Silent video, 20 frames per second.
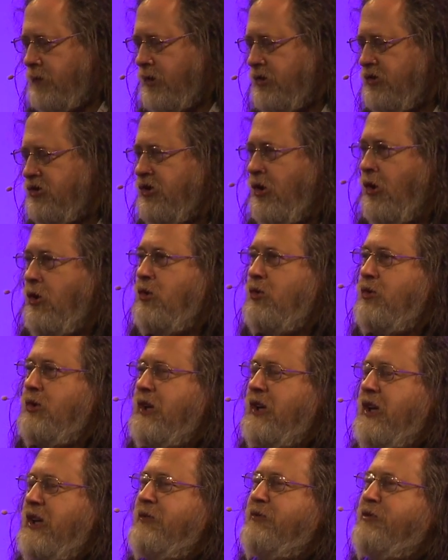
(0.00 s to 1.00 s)
So
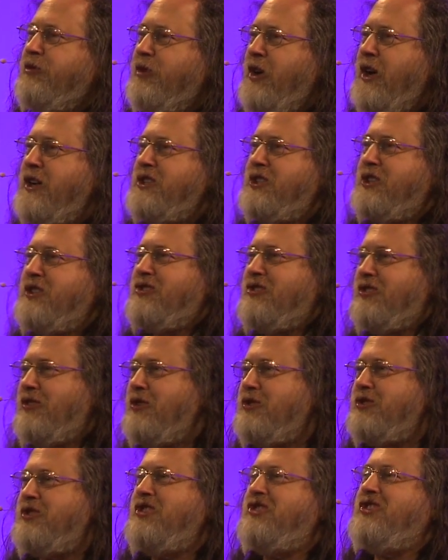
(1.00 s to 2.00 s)
in French, it's
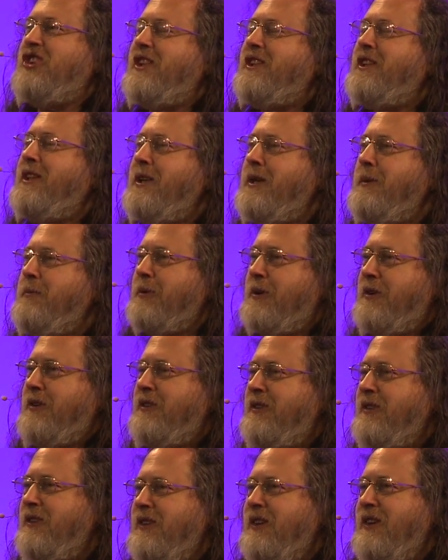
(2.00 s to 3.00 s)
logiciel libre,
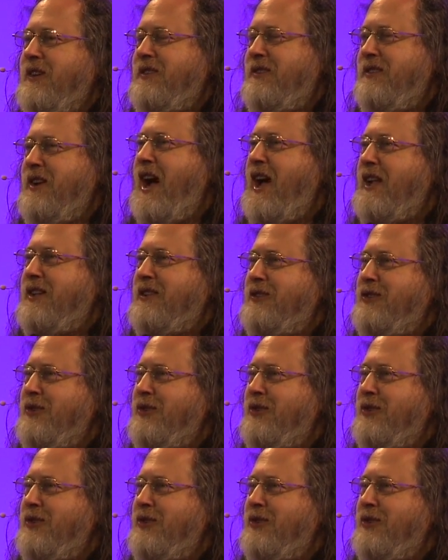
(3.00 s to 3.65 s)
not